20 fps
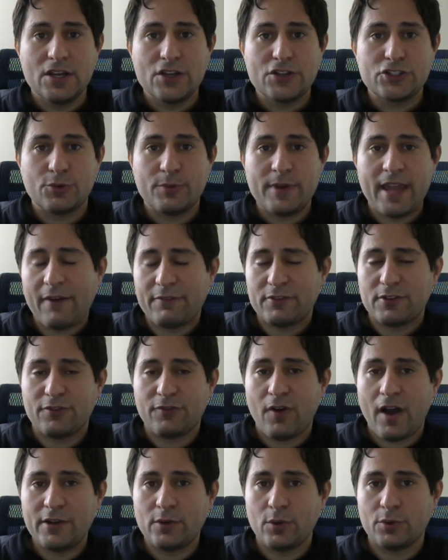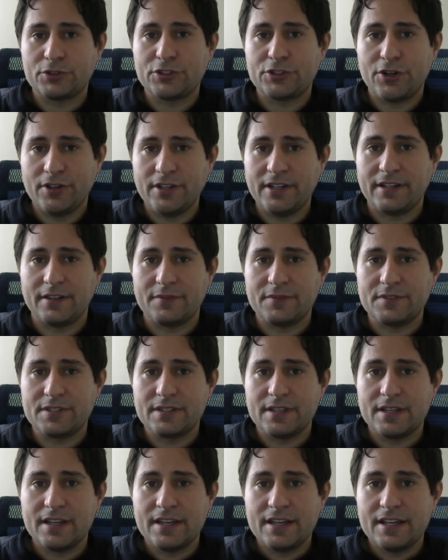So we have to find
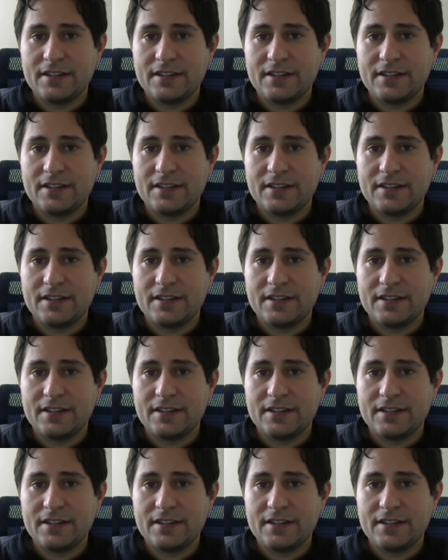alternatives